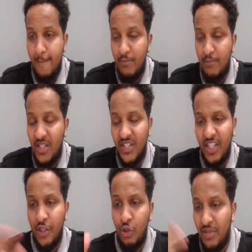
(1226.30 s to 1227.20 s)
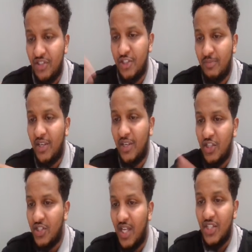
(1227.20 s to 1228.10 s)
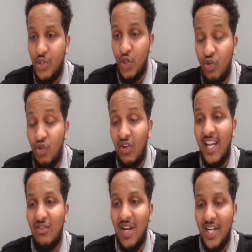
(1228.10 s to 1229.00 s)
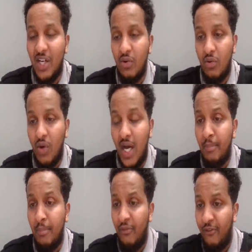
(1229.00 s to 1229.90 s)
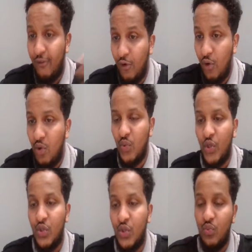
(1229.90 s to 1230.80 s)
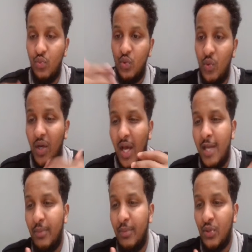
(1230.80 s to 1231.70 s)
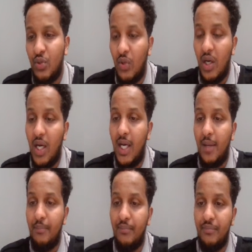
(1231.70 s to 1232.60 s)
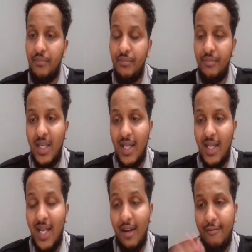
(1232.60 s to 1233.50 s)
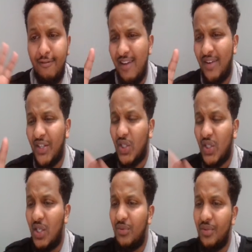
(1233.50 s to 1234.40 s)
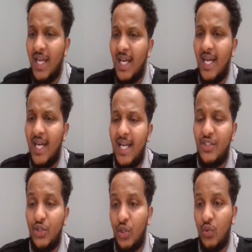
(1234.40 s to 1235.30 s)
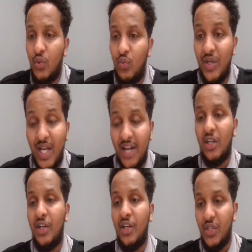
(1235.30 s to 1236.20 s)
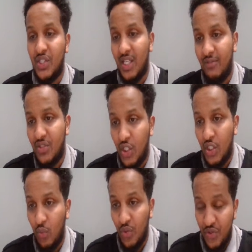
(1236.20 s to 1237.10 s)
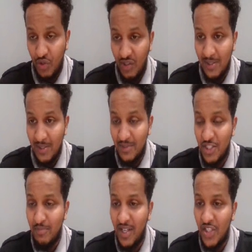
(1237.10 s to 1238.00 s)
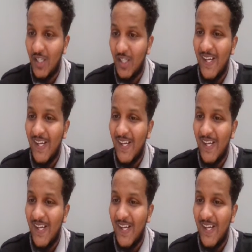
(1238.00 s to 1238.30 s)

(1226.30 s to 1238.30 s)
they said a new business managers as you create right now. Before we were able to get like five ad account. So one ad account is obviously once you create a business manager,